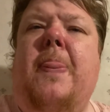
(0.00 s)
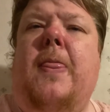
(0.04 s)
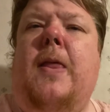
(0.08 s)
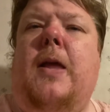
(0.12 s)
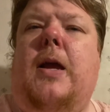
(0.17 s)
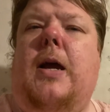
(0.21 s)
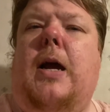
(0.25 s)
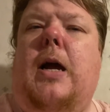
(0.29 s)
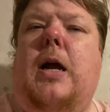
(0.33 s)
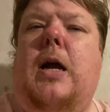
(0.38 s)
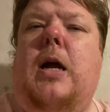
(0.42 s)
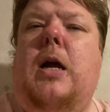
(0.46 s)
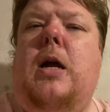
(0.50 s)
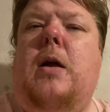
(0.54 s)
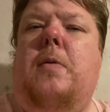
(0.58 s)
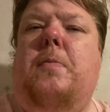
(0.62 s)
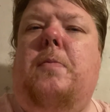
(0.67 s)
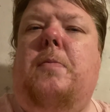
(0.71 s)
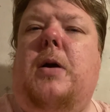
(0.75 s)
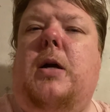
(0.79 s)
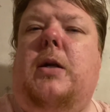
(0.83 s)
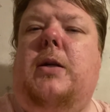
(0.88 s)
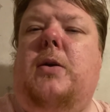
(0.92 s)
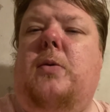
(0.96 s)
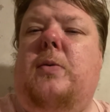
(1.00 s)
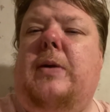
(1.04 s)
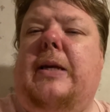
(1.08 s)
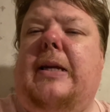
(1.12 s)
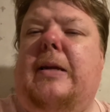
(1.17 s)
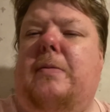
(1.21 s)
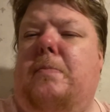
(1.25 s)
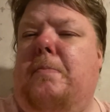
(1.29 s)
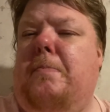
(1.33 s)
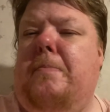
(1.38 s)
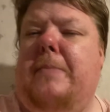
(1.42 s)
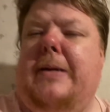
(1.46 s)
I don't
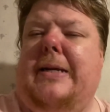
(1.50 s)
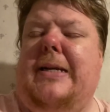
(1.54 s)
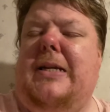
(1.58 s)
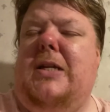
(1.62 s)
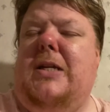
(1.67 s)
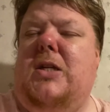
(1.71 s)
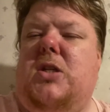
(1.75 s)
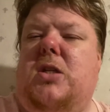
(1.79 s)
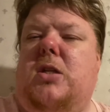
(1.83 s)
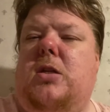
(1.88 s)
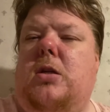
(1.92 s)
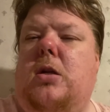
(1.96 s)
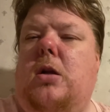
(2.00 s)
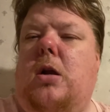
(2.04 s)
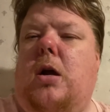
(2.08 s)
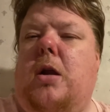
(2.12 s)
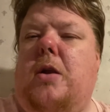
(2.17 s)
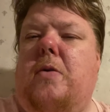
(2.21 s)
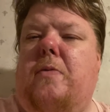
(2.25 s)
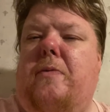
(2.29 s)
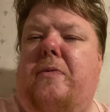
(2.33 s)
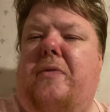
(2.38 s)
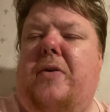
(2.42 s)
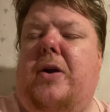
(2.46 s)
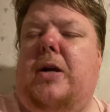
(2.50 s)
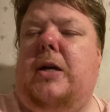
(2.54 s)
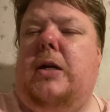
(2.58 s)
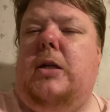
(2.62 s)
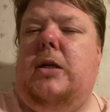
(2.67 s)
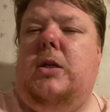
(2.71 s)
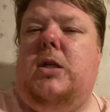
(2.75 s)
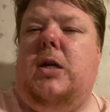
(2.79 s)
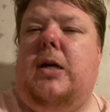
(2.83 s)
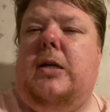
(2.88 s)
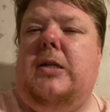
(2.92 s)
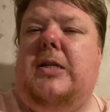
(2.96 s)
eat meats. I don't fucking
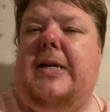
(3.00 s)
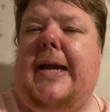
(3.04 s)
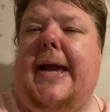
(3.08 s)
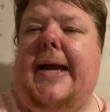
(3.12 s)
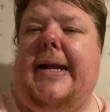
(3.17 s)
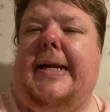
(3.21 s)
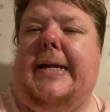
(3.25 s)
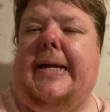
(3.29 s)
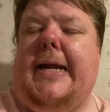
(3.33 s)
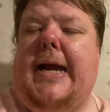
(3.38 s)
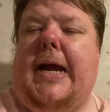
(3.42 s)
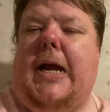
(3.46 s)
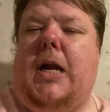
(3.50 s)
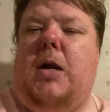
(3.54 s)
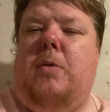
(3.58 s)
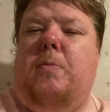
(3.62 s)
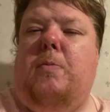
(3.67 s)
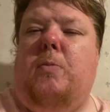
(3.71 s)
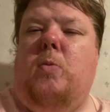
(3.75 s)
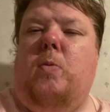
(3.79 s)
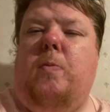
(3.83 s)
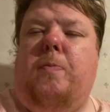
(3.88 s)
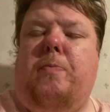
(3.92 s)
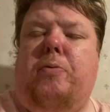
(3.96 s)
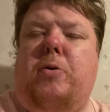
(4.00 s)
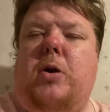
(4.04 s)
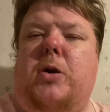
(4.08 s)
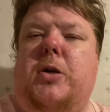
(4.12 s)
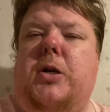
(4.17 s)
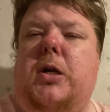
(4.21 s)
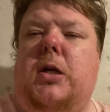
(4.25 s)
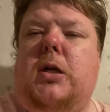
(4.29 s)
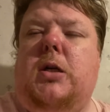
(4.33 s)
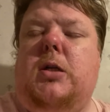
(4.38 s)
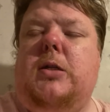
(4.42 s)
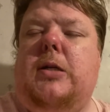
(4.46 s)
touch any animal
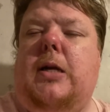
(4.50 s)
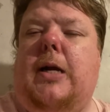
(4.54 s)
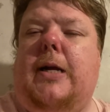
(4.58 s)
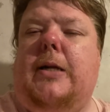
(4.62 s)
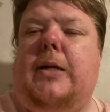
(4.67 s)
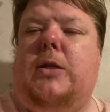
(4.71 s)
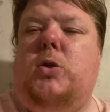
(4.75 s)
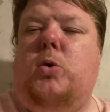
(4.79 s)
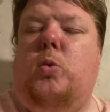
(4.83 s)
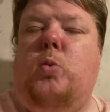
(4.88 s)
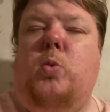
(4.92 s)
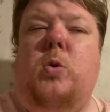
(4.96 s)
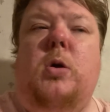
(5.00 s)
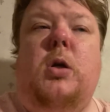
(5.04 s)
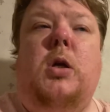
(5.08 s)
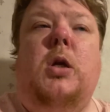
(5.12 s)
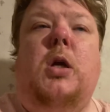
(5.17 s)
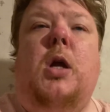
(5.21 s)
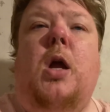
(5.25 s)
products at all.